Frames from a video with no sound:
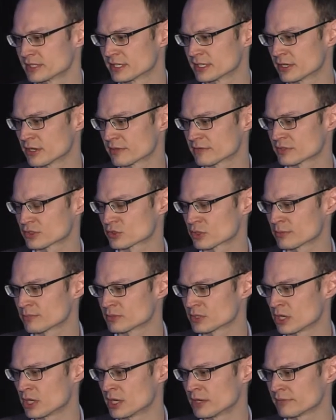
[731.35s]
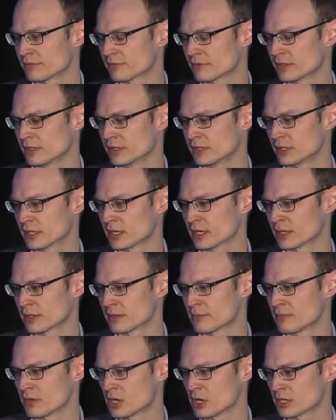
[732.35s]
and now I've stripped off the
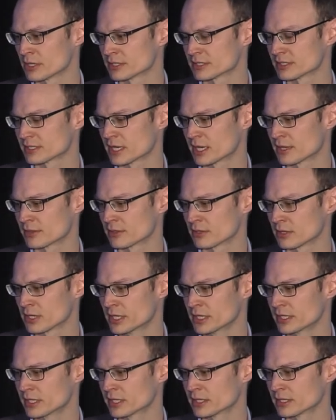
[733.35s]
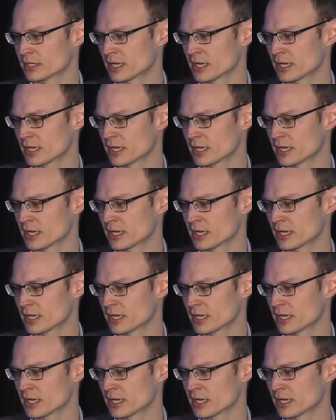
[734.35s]
moss and the lichen,